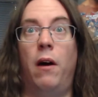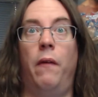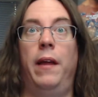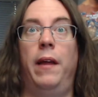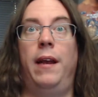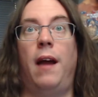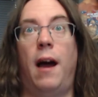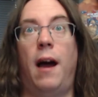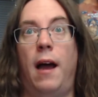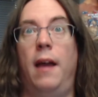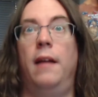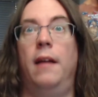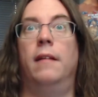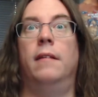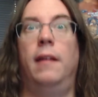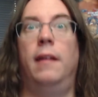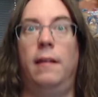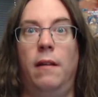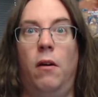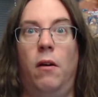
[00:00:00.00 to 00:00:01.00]
They died, and
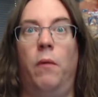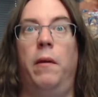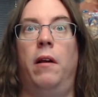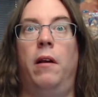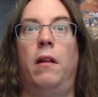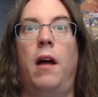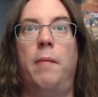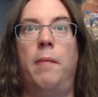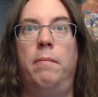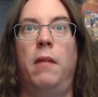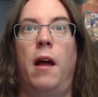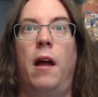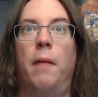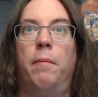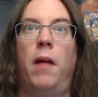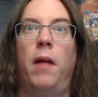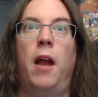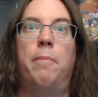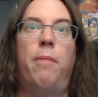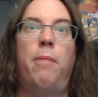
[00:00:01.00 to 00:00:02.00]
then a lot
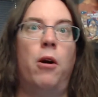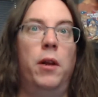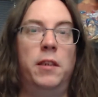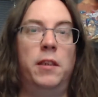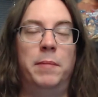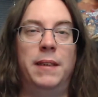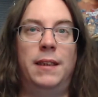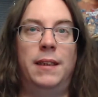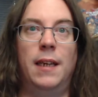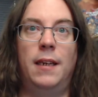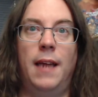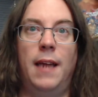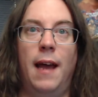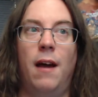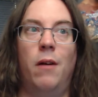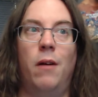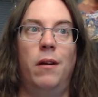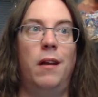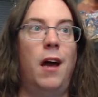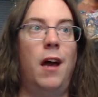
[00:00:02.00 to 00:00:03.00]
of parties have been sent
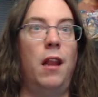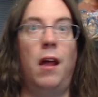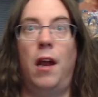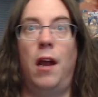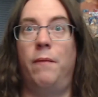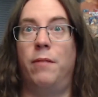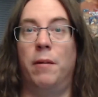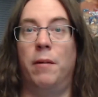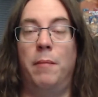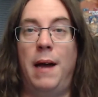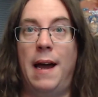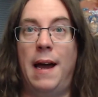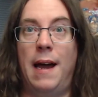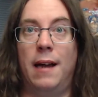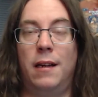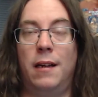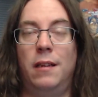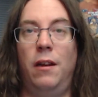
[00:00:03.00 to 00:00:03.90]
down, and not a lot have come back.